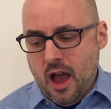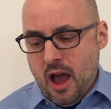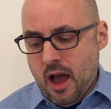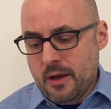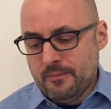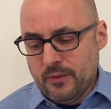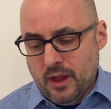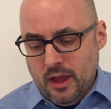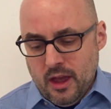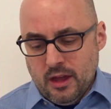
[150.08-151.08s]
Uh,
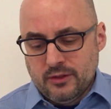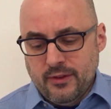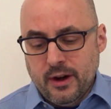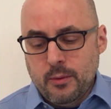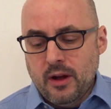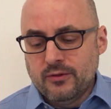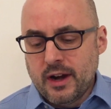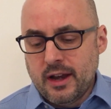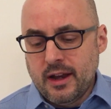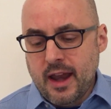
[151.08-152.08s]
it's very well
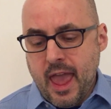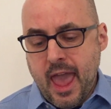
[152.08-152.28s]
written,